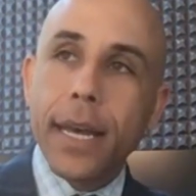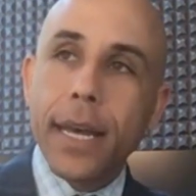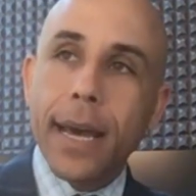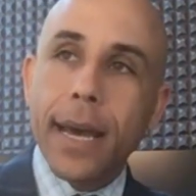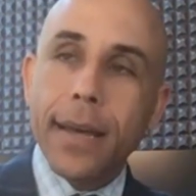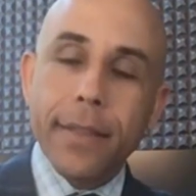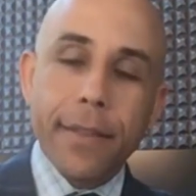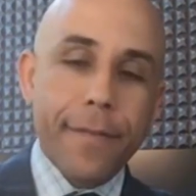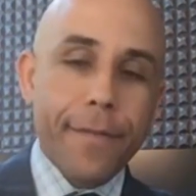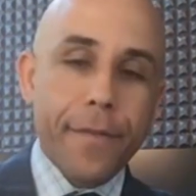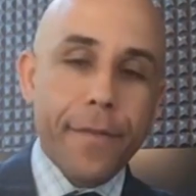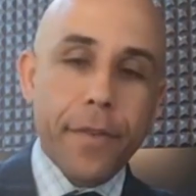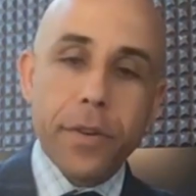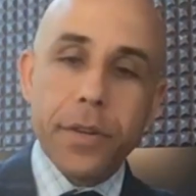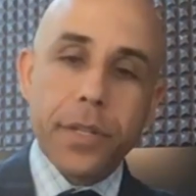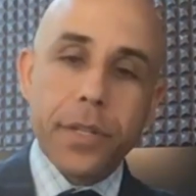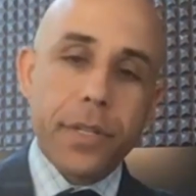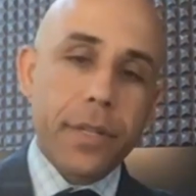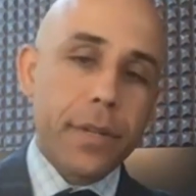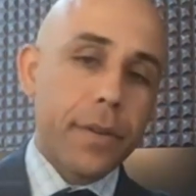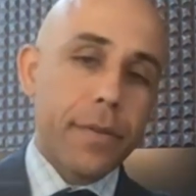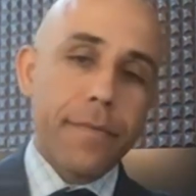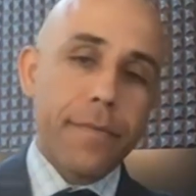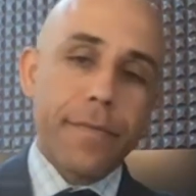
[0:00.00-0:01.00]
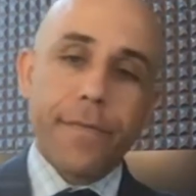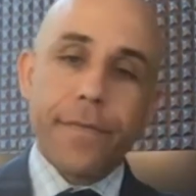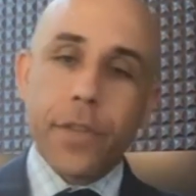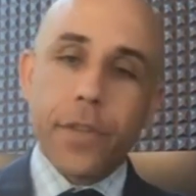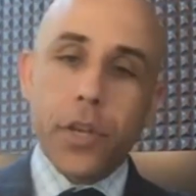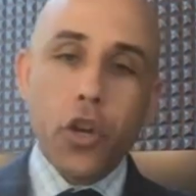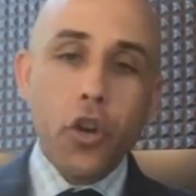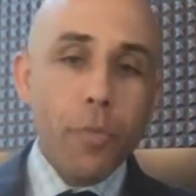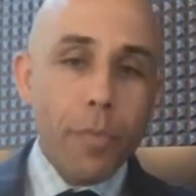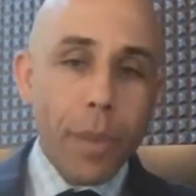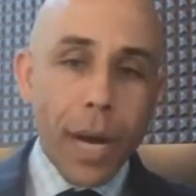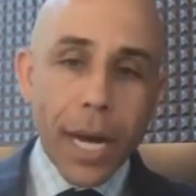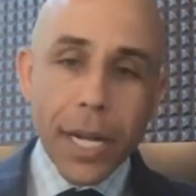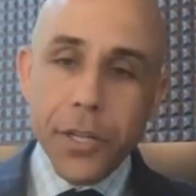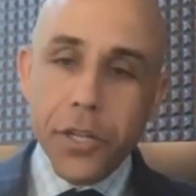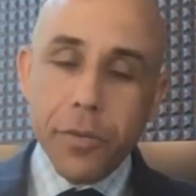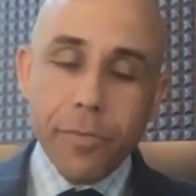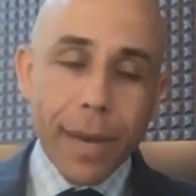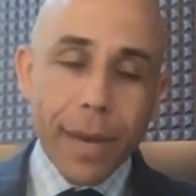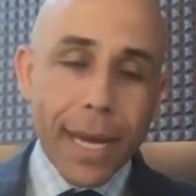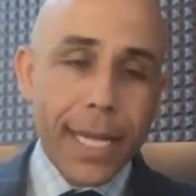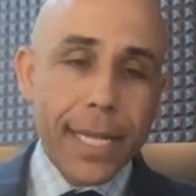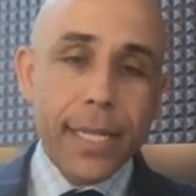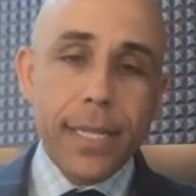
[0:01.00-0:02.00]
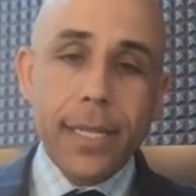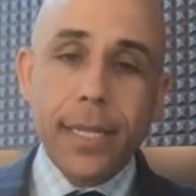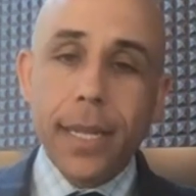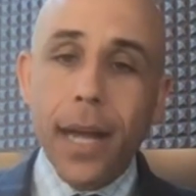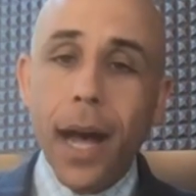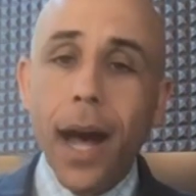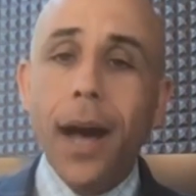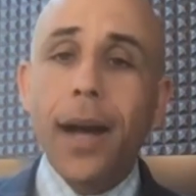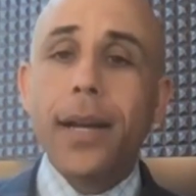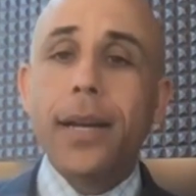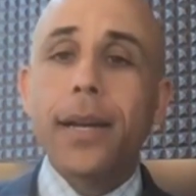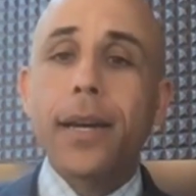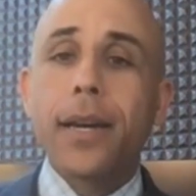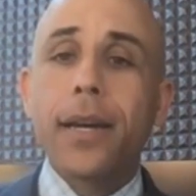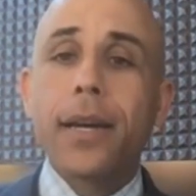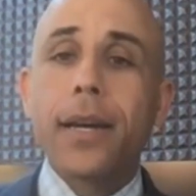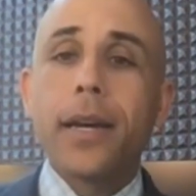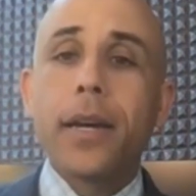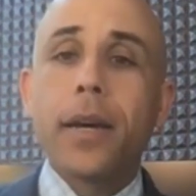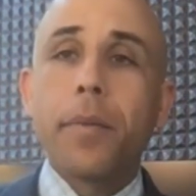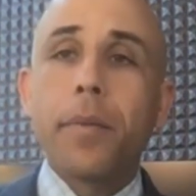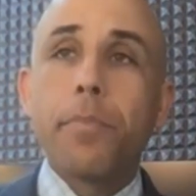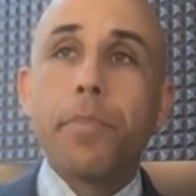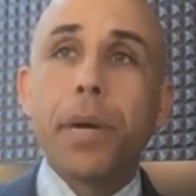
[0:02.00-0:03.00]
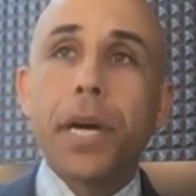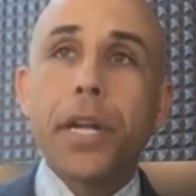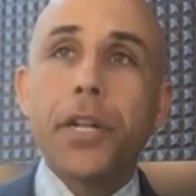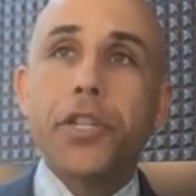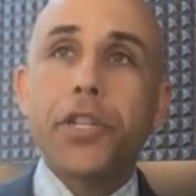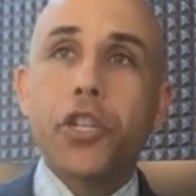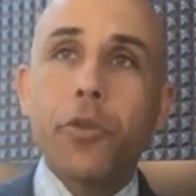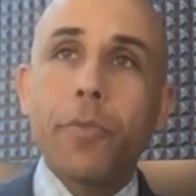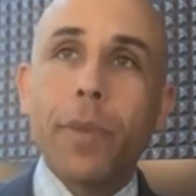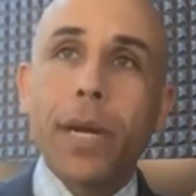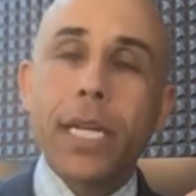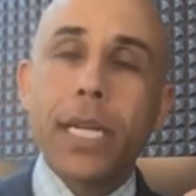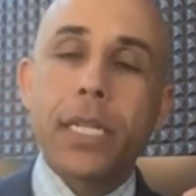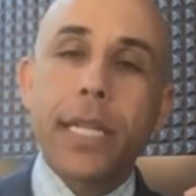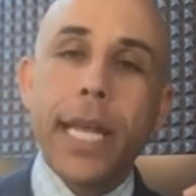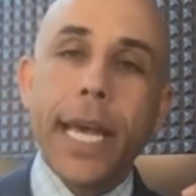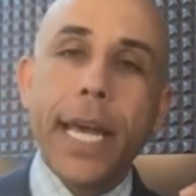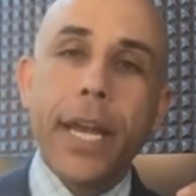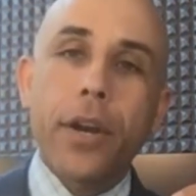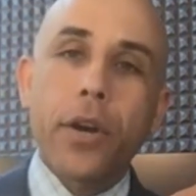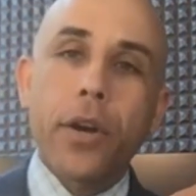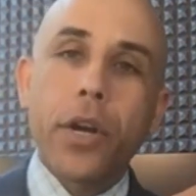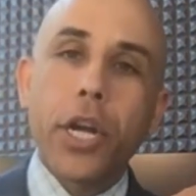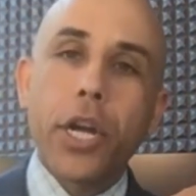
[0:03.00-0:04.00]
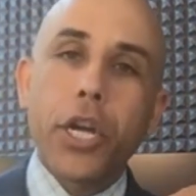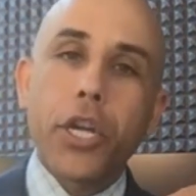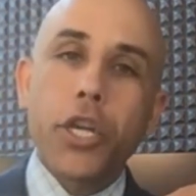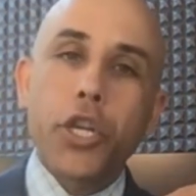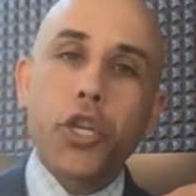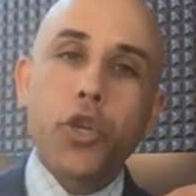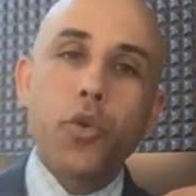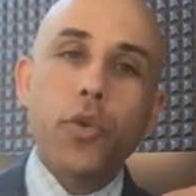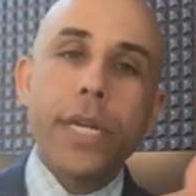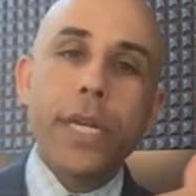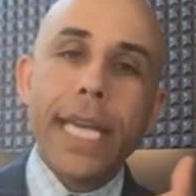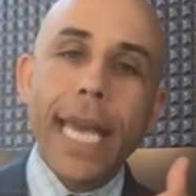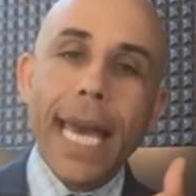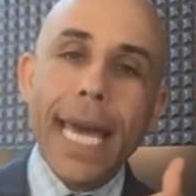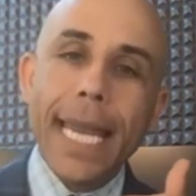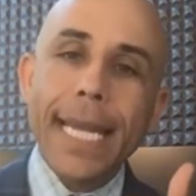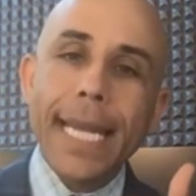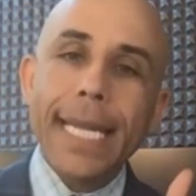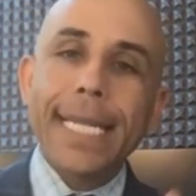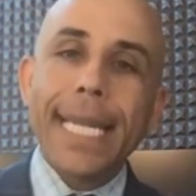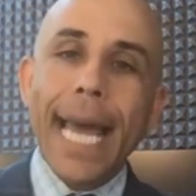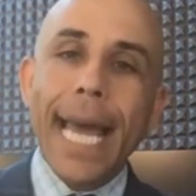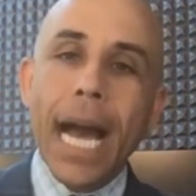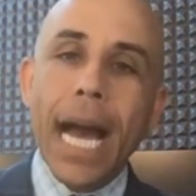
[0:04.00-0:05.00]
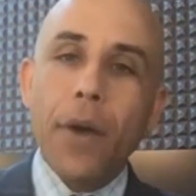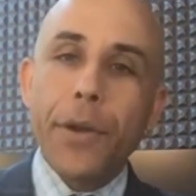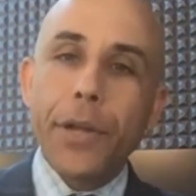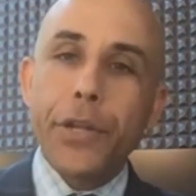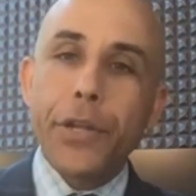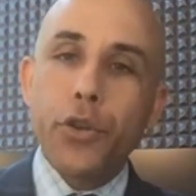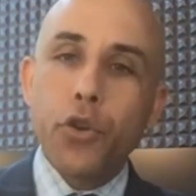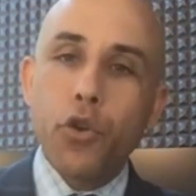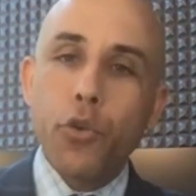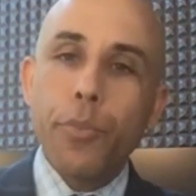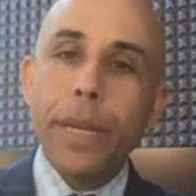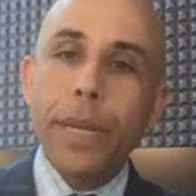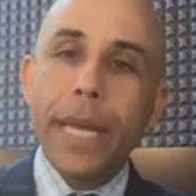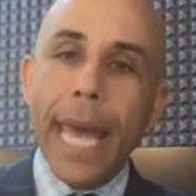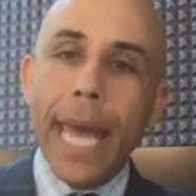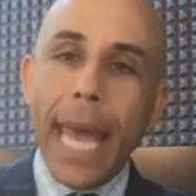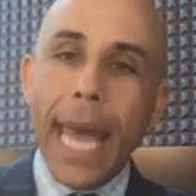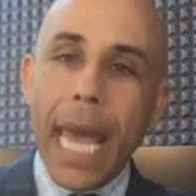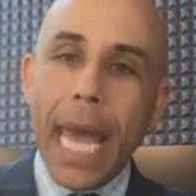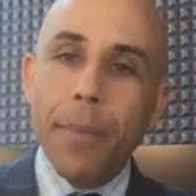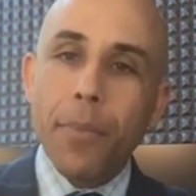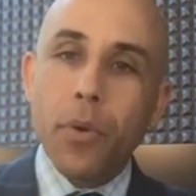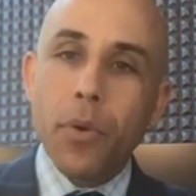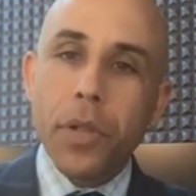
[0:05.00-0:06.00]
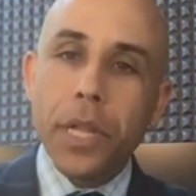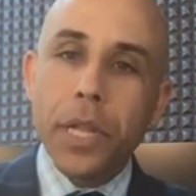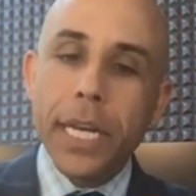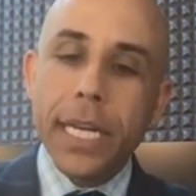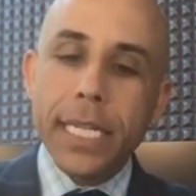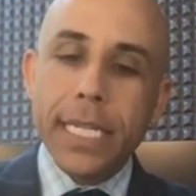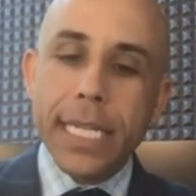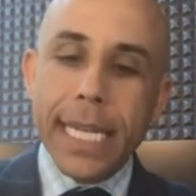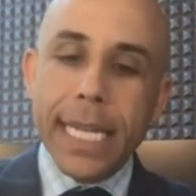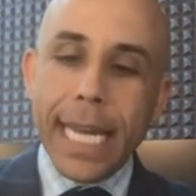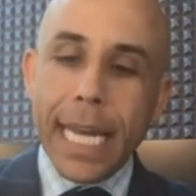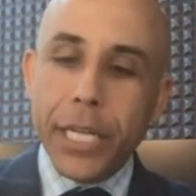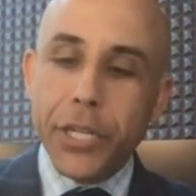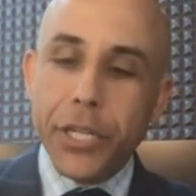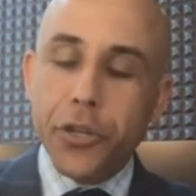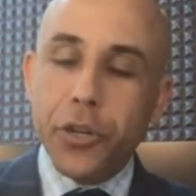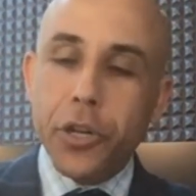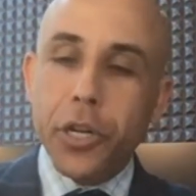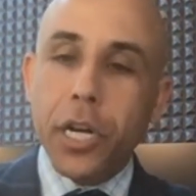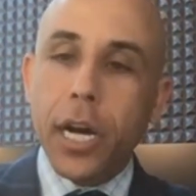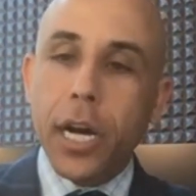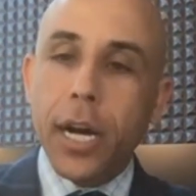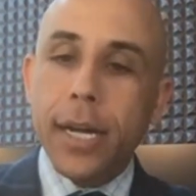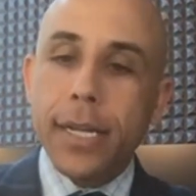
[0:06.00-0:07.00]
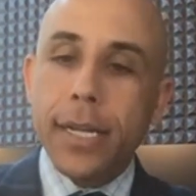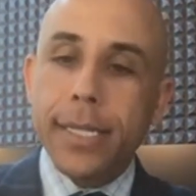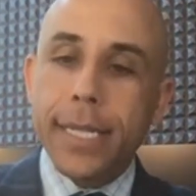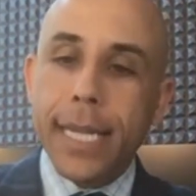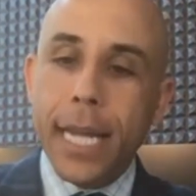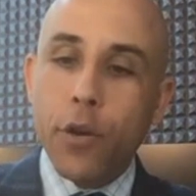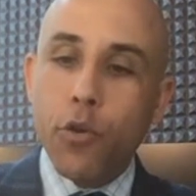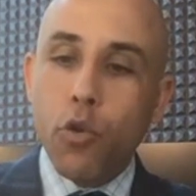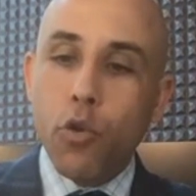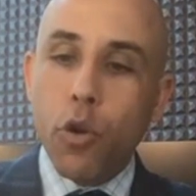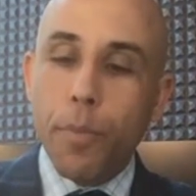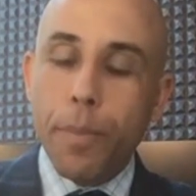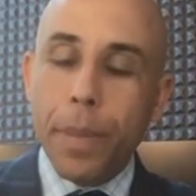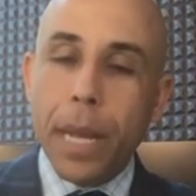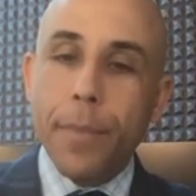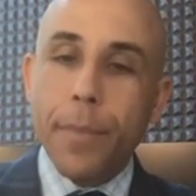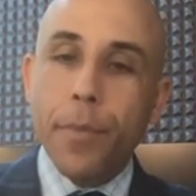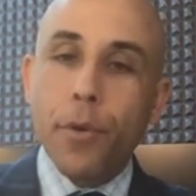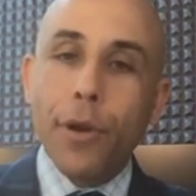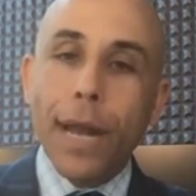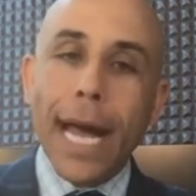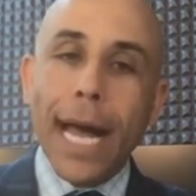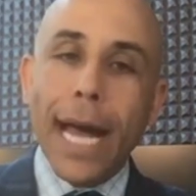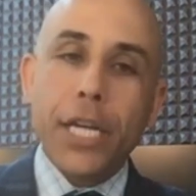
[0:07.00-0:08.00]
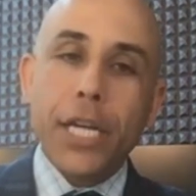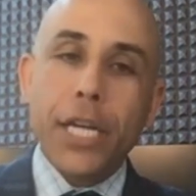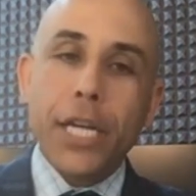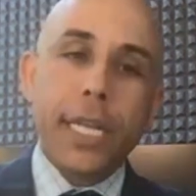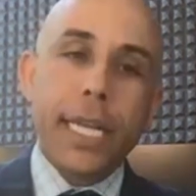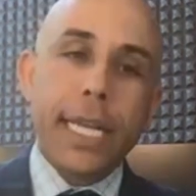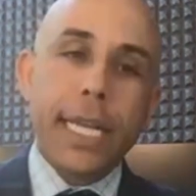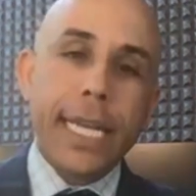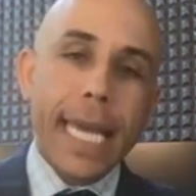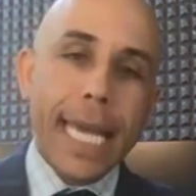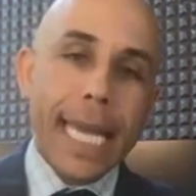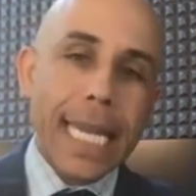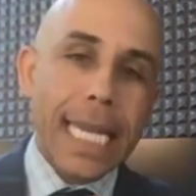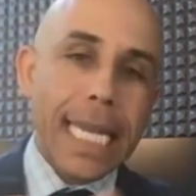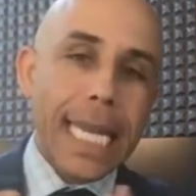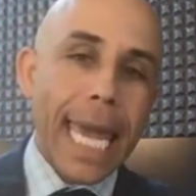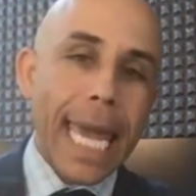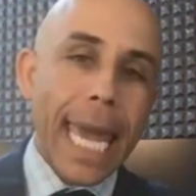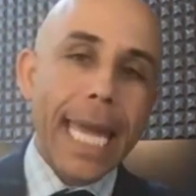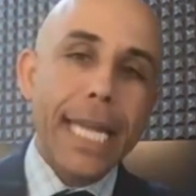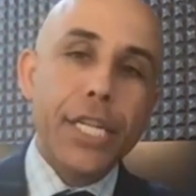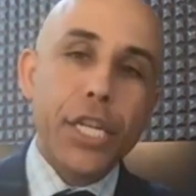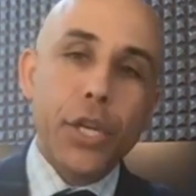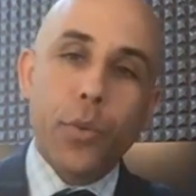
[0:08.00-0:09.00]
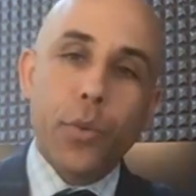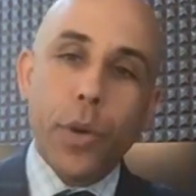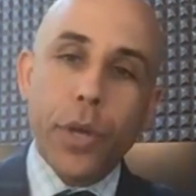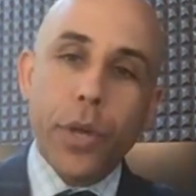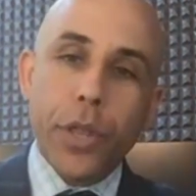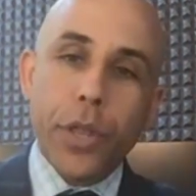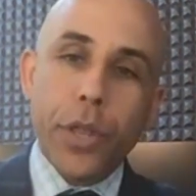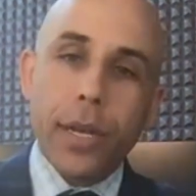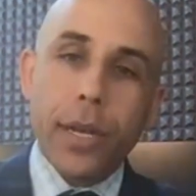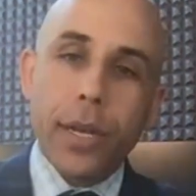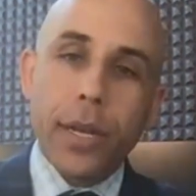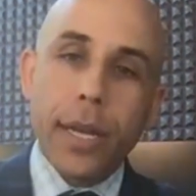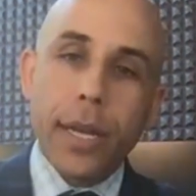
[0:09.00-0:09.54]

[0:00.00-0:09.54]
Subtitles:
In the first 2 months, you might suck, but 2 months later, you'll get it down and you'll be able to get your content where people are actually engaging with it.